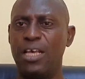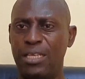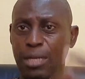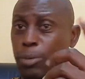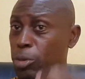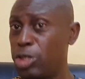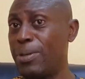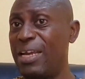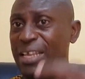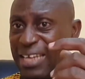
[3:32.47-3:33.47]

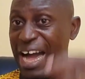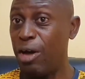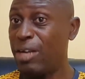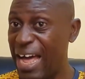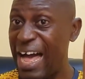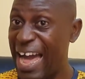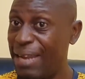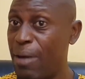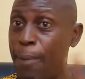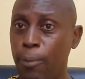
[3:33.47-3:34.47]
especially the other
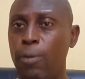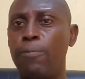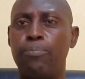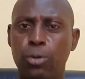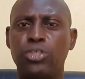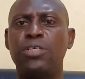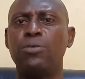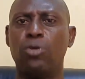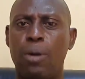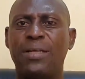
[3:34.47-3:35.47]
animal
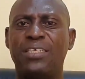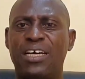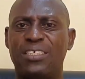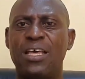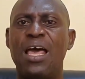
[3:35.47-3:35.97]
protein raw materials.